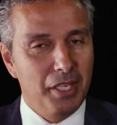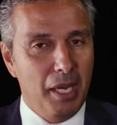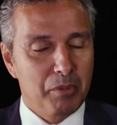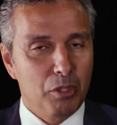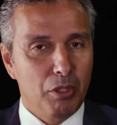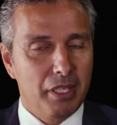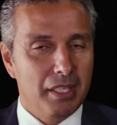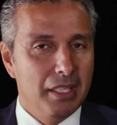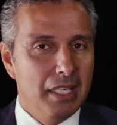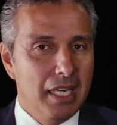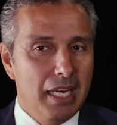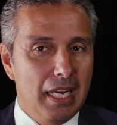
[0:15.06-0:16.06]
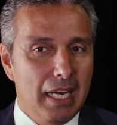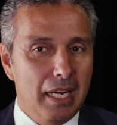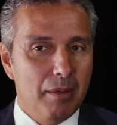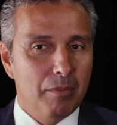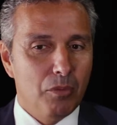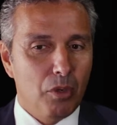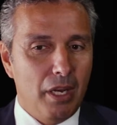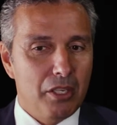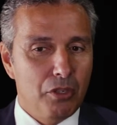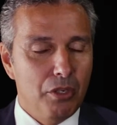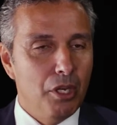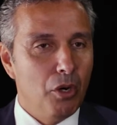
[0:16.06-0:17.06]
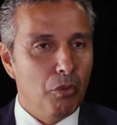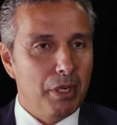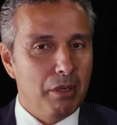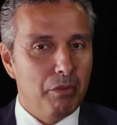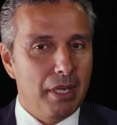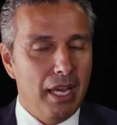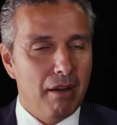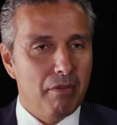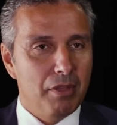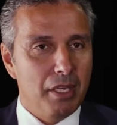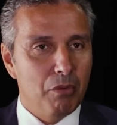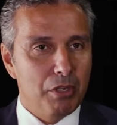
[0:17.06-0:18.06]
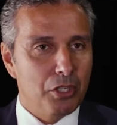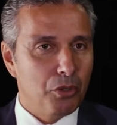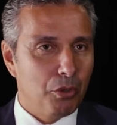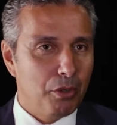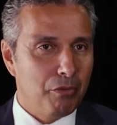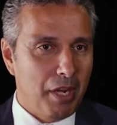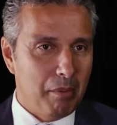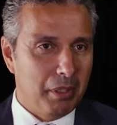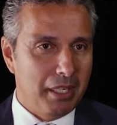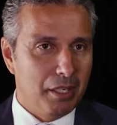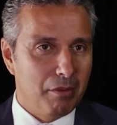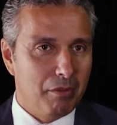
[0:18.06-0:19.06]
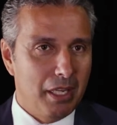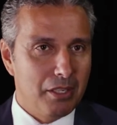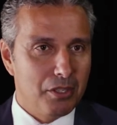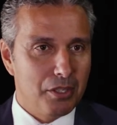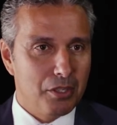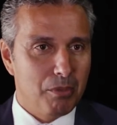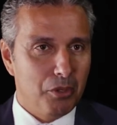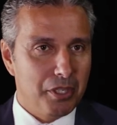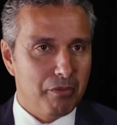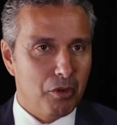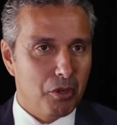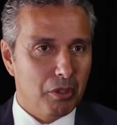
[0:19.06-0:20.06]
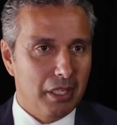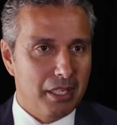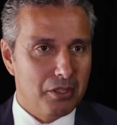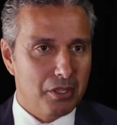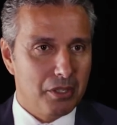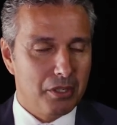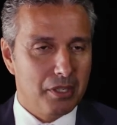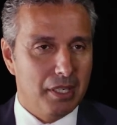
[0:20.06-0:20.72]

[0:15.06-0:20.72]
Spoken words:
Yeah, absolutely. Well, as you know, we have the Restore family of lenses, multifocal lenses,